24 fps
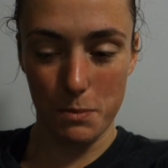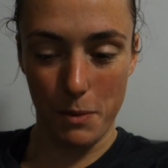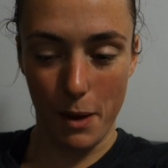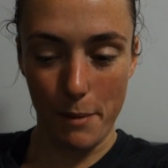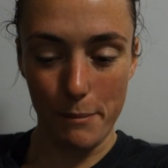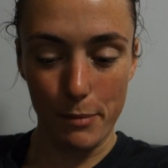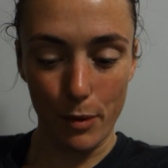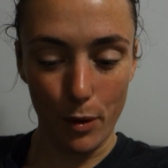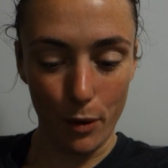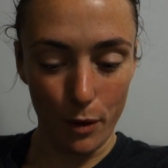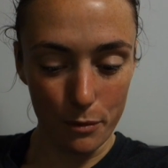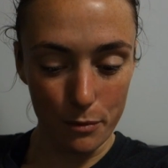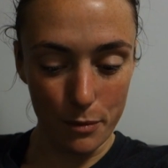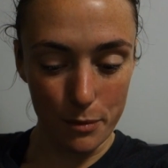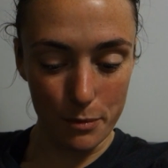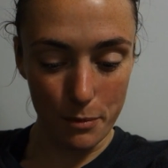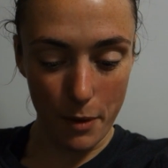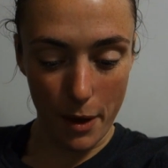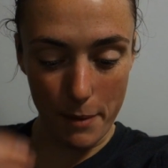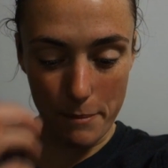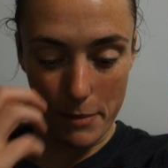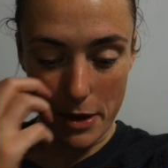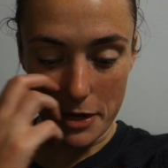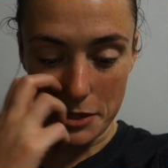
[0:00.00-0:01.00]

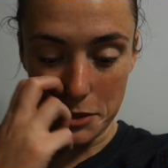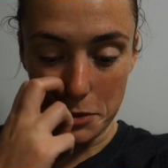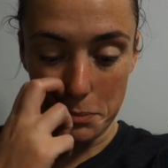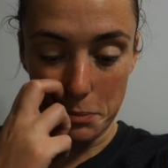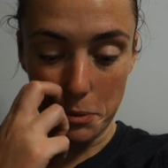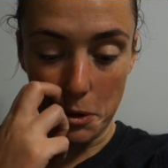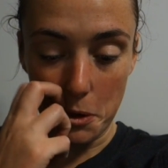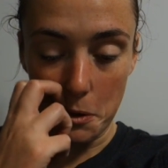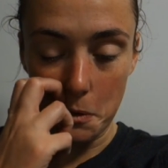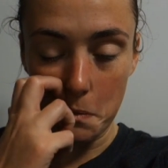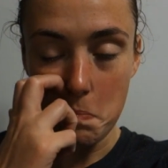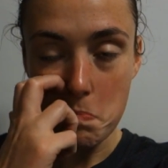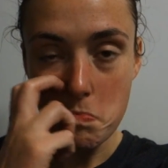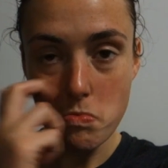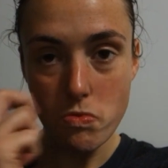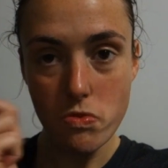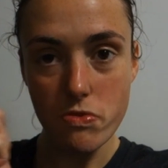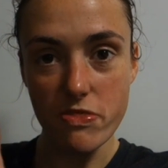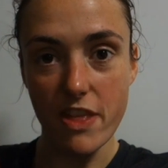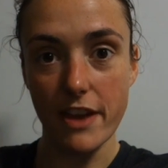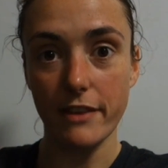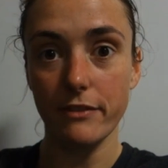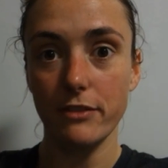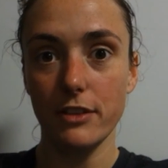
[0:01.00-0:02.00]
my medicine ball.
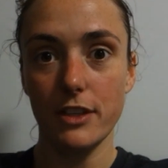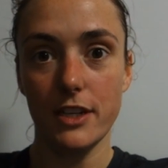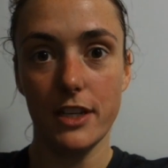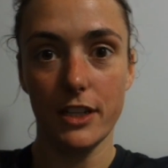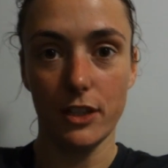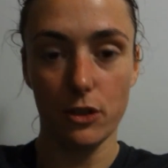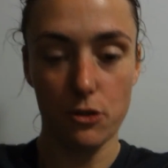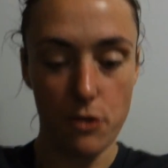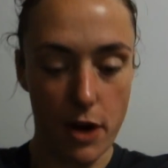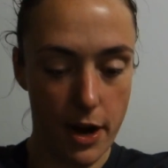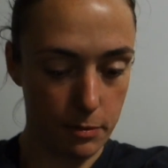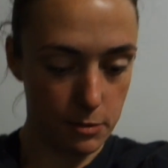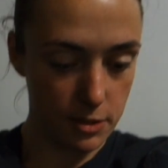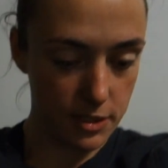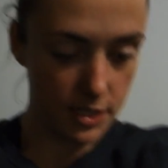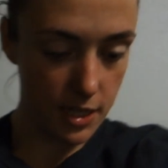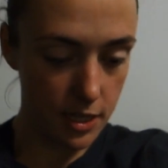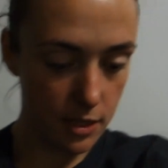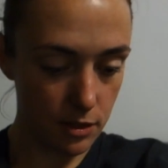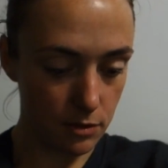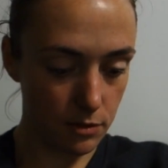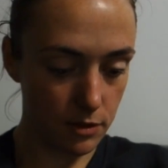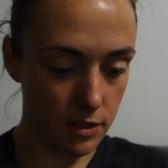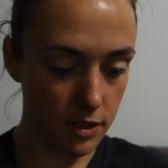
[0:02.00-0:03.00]
Thankfully, it didn't crack my
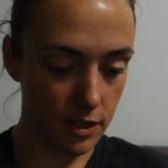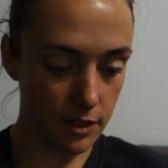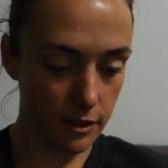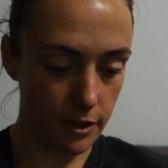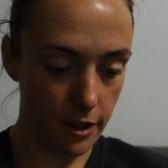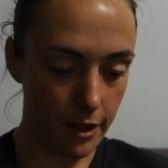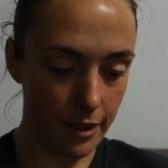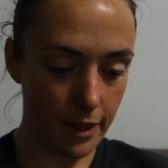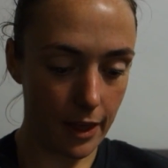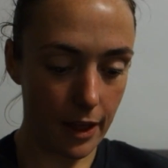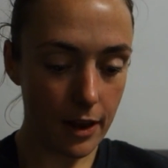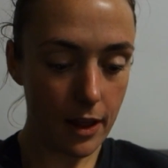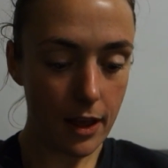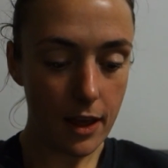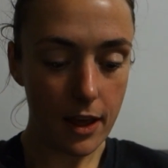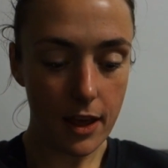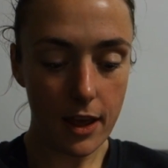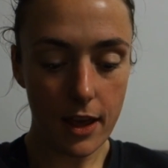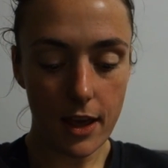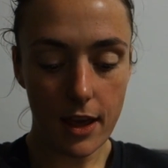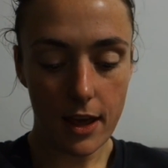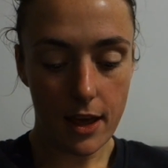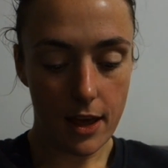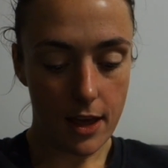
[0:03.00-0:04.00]
teeth or anything like that.
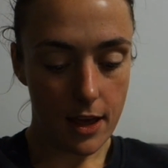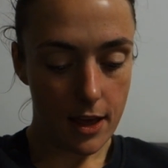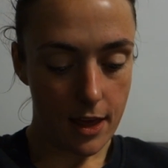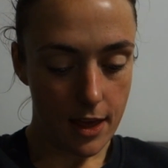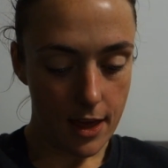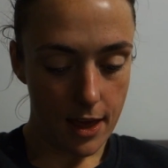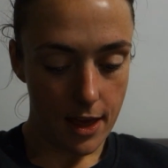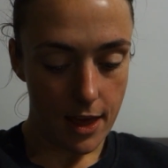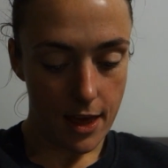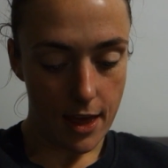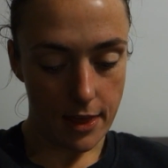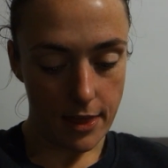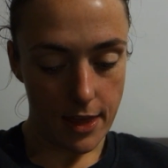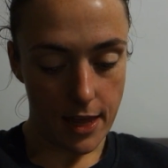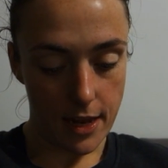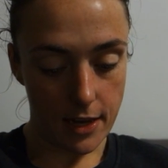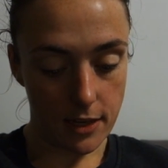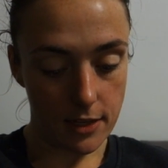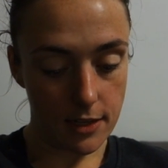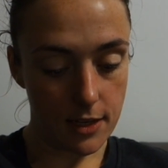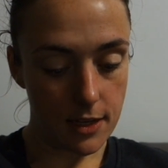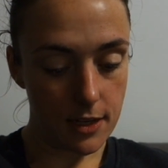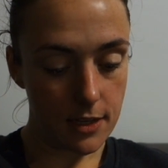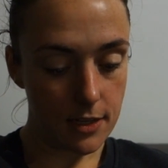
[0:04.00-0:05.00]
And
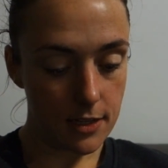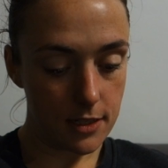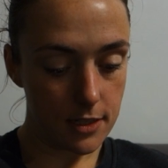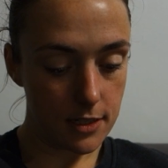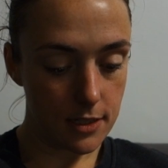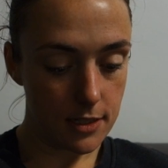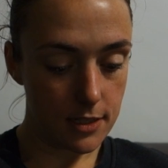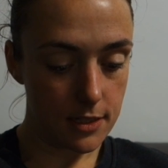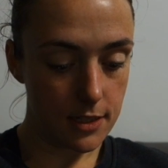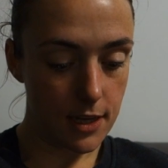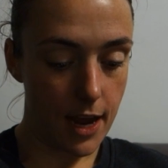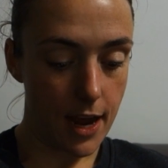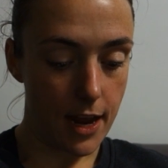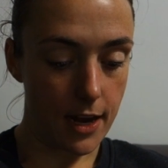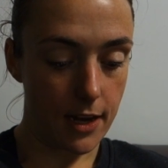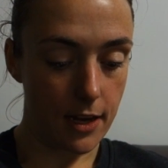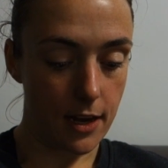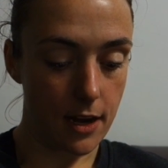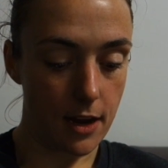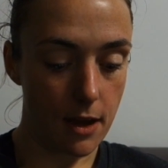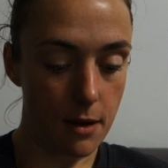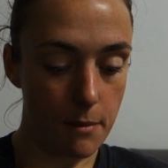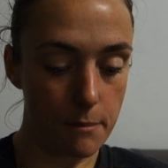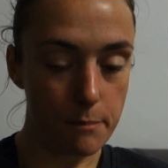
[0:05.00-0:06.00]
then
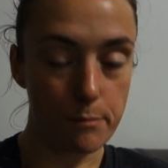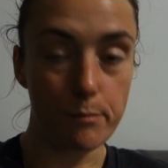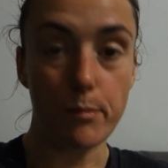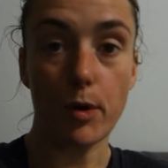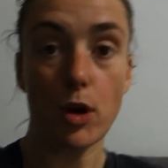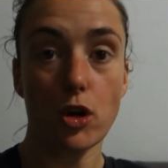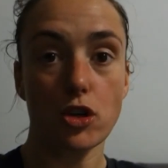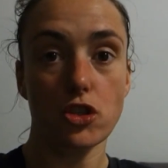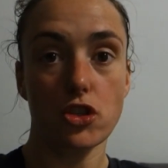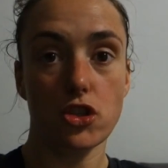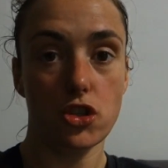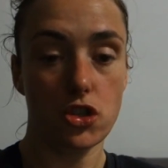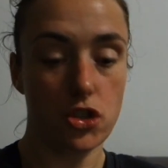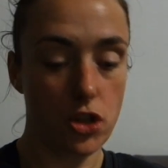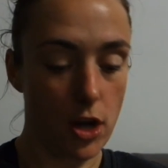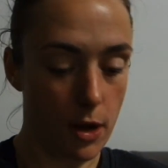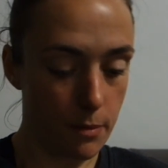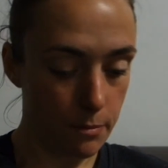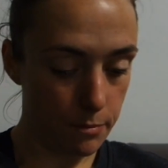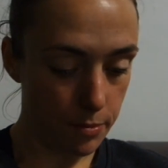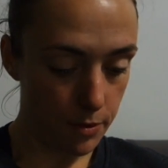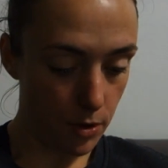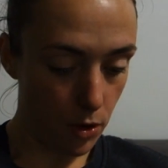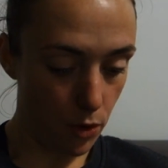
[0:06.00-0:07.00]
10 box
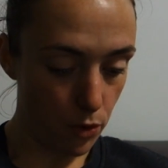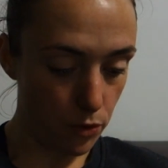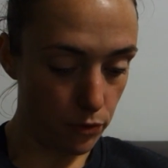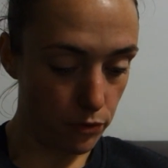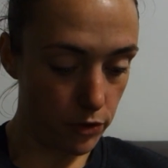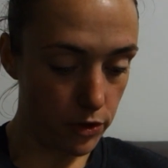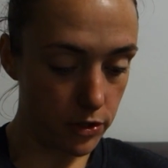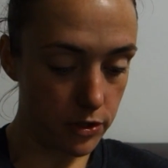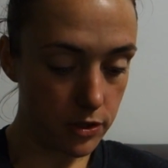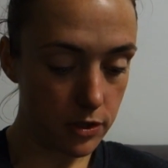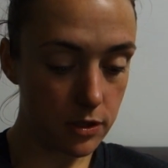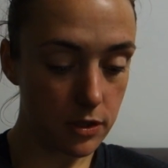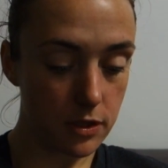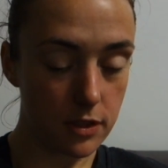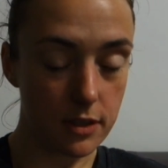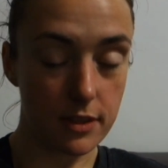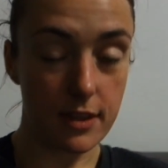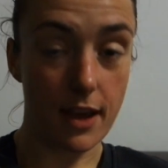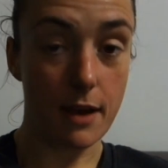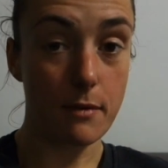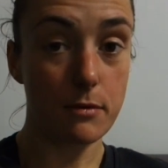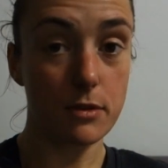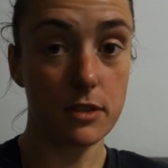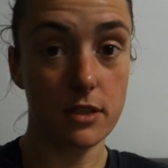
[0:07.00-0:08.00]
jump overs.
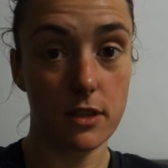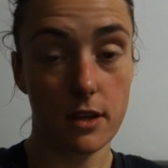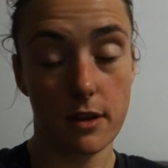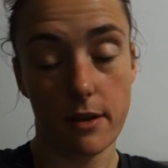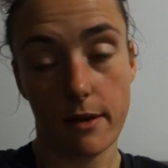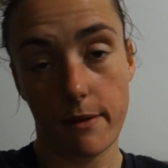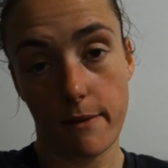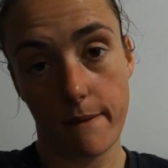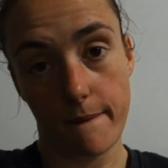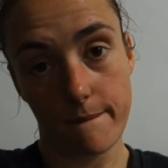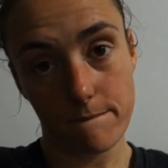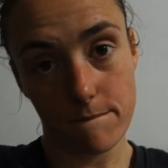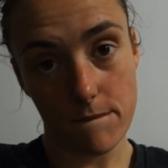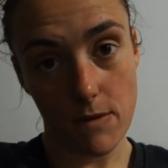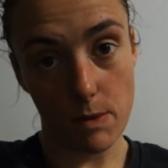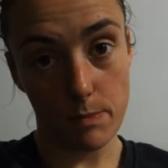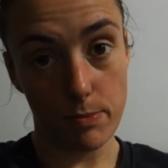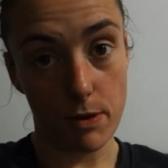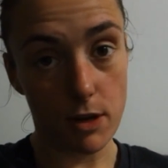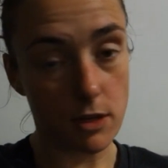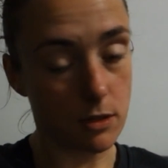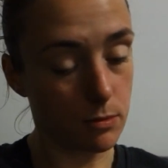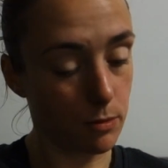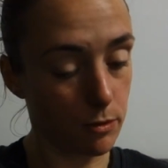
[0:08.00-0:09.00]
That was
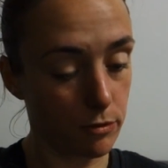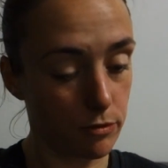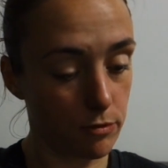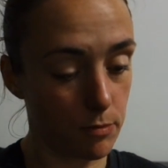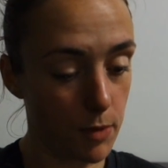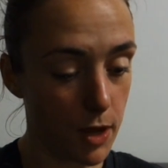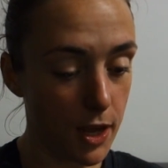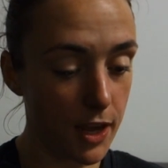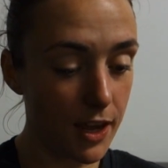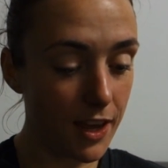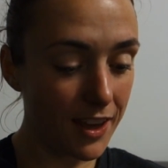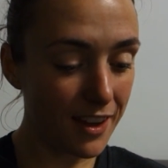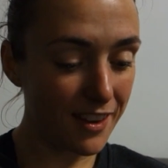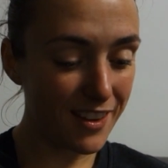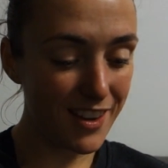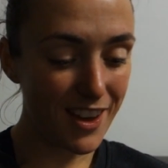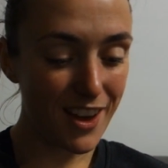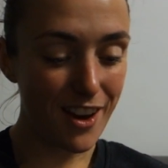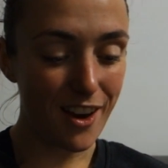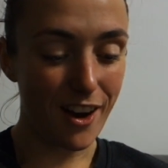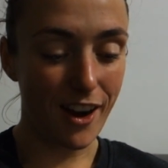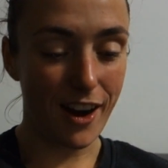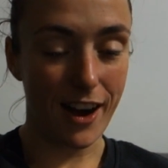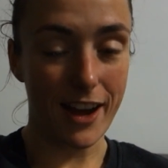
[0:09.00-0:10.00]
impossible for me.
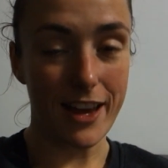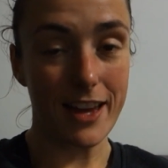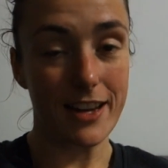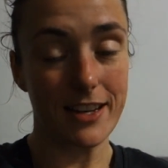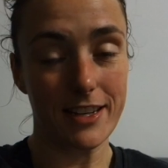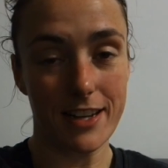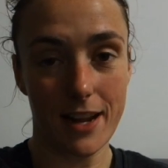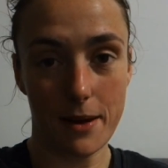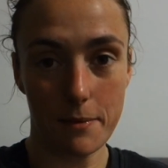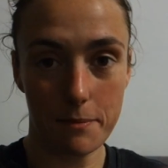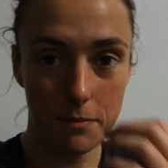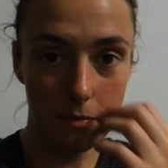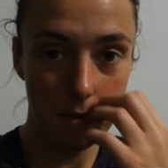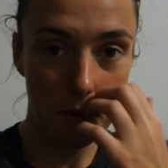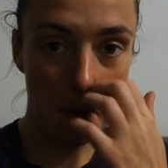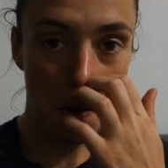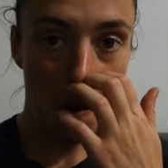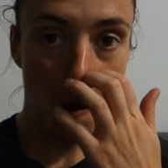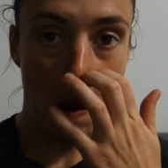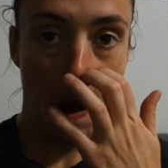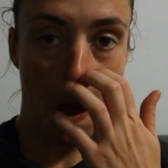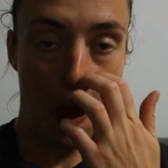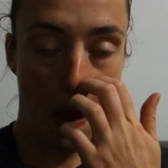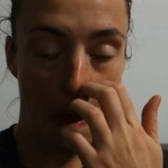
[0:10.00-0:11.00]
I ended up,
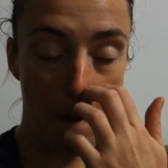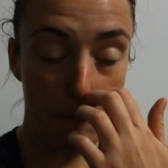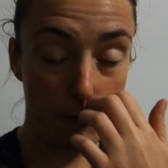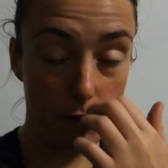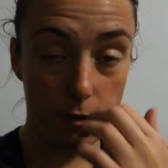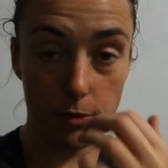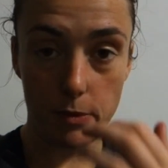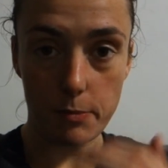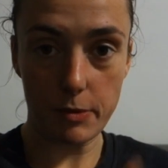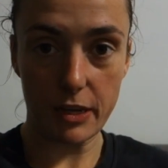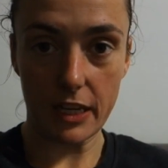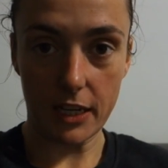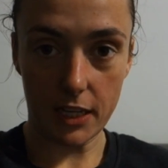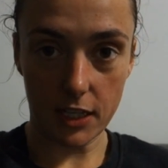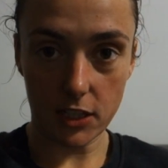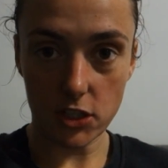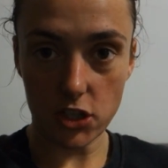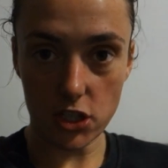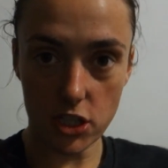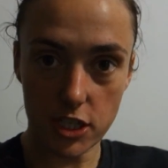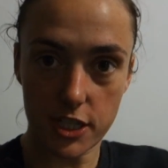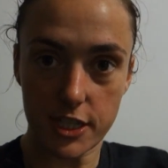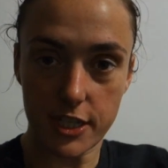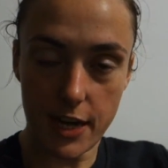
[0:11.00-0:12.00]
from the beginning,
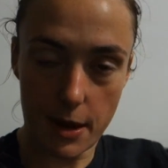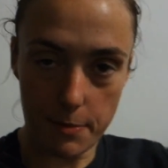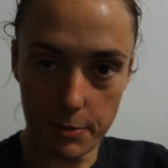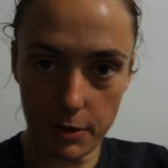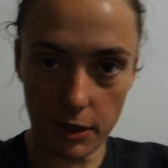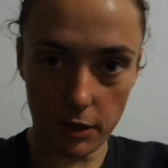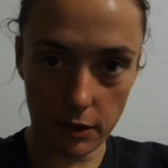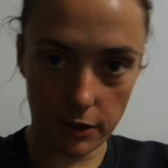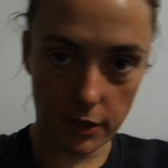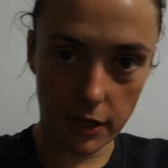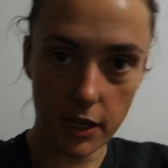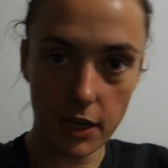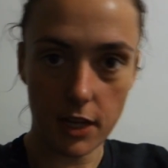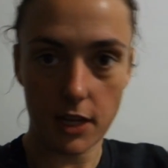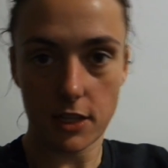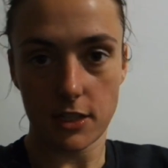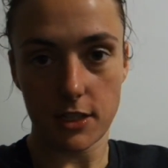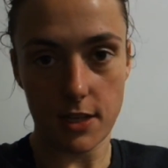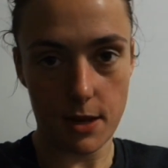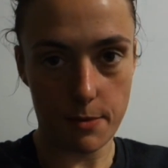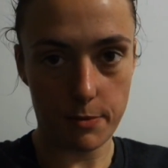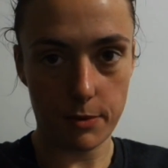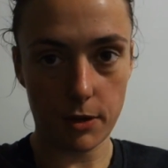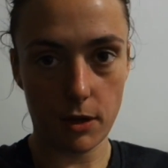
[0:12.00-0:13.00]
just stepping on it and
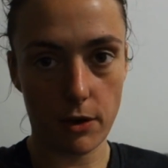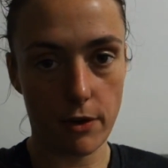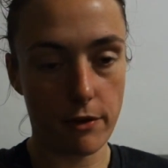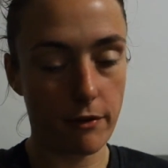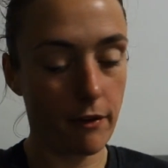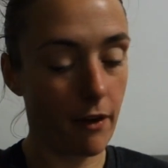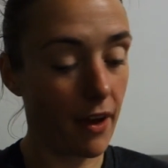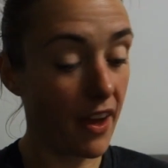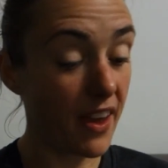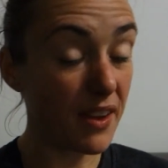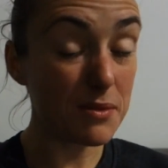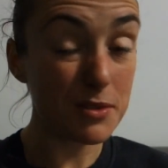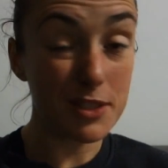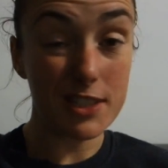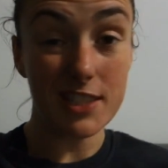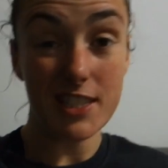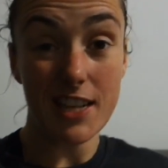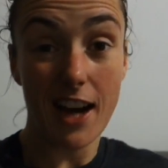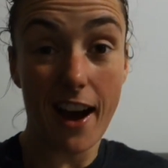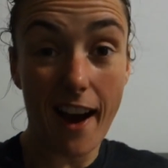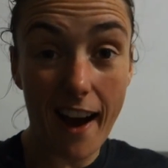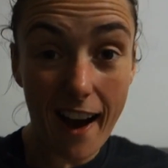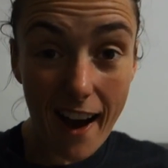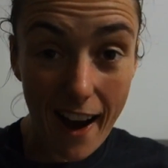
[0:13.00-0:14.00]
stepping over. It was
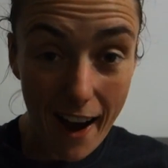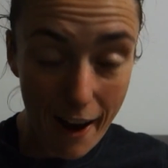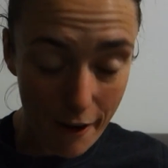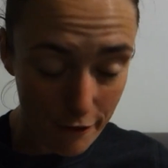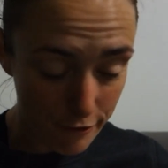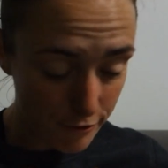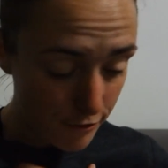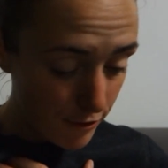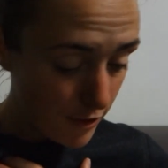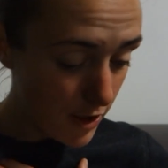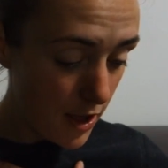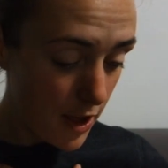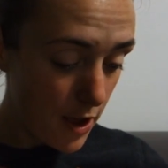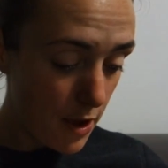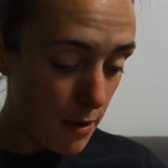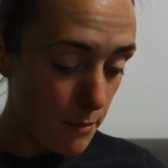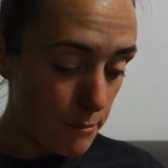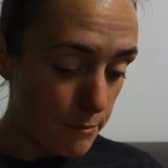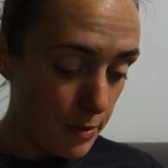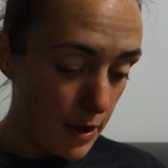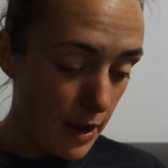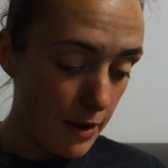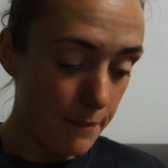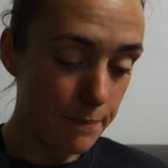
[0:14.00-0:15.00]
tough,
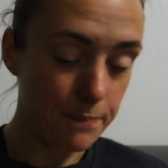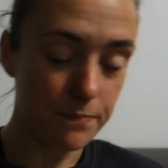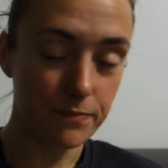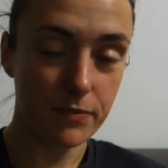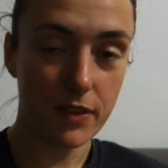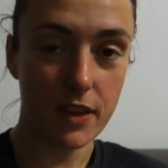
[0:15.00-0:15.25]
but